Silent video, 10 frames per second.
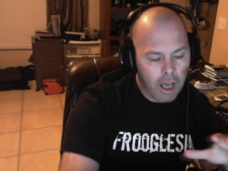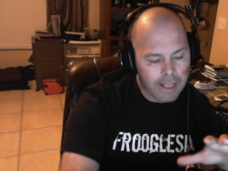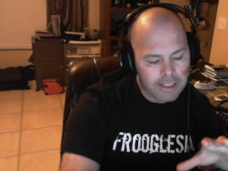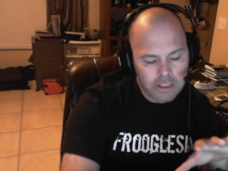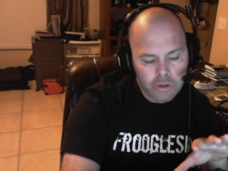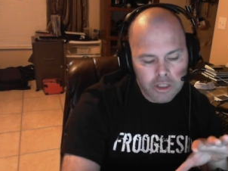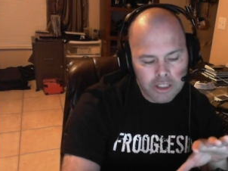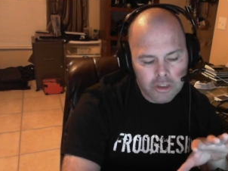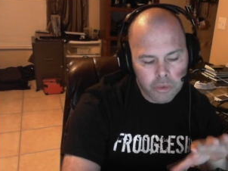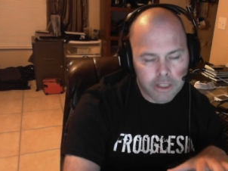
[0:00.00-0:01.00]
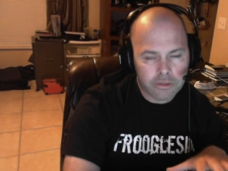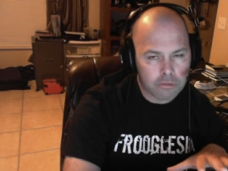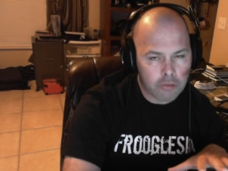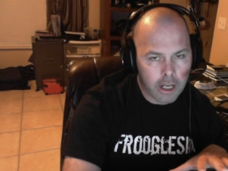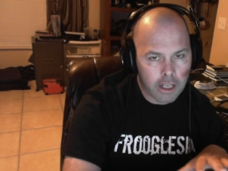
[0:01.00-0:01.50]
I did all these tweaks
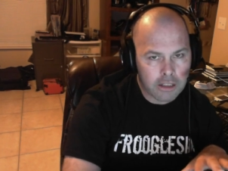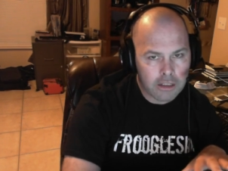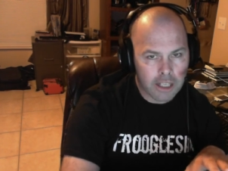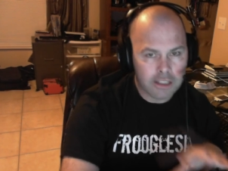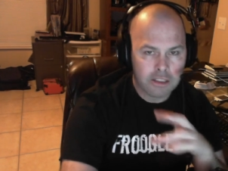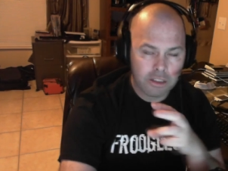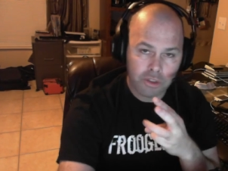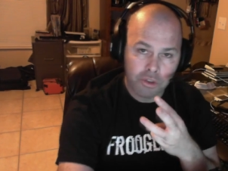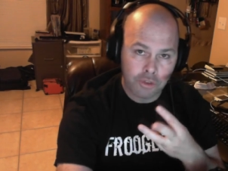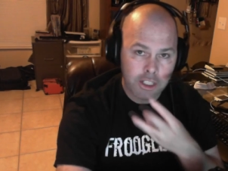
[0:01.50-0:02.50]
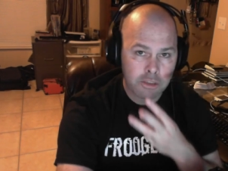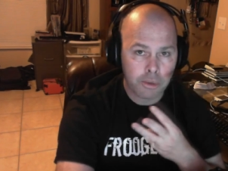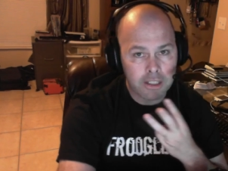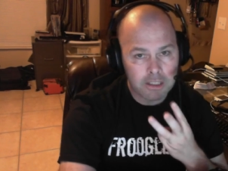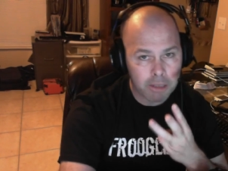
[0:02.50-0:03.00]
from Ryan. I did those three
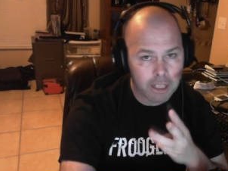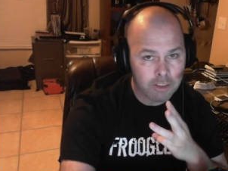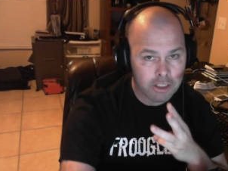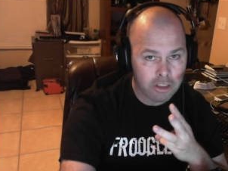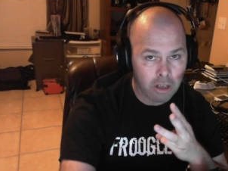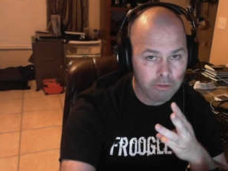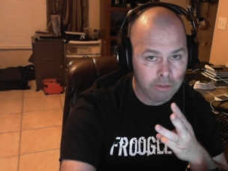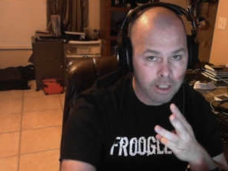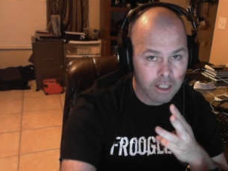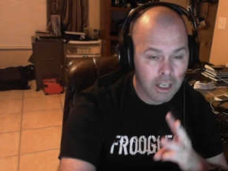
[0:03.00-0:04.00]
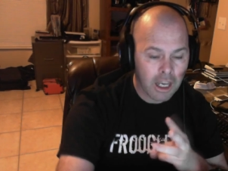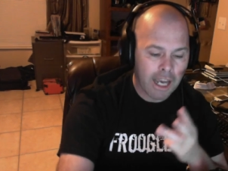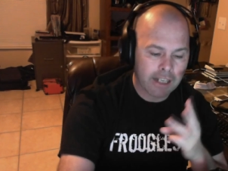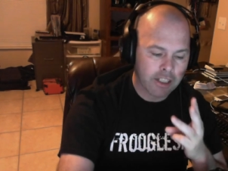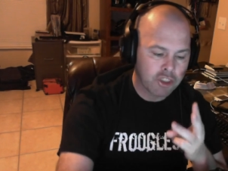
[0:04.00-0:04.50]
tweaks in my FSX config,
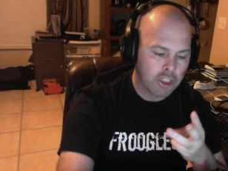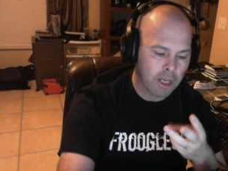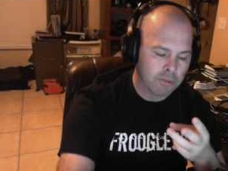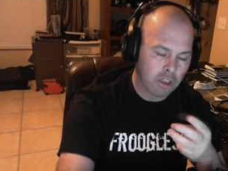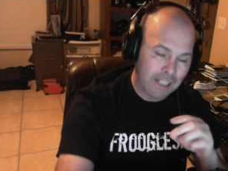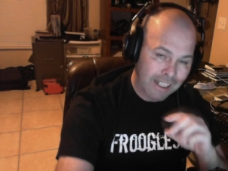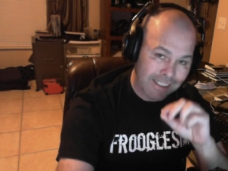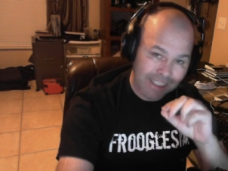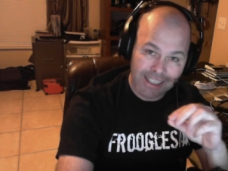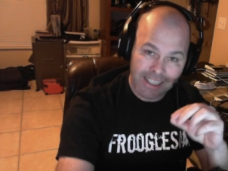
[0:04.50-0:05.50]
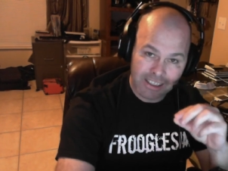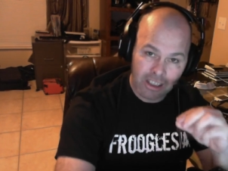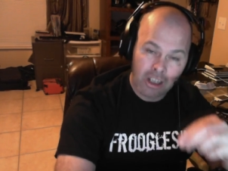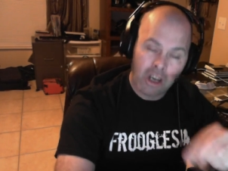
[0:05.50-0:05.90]
and I jumped. Now, get this.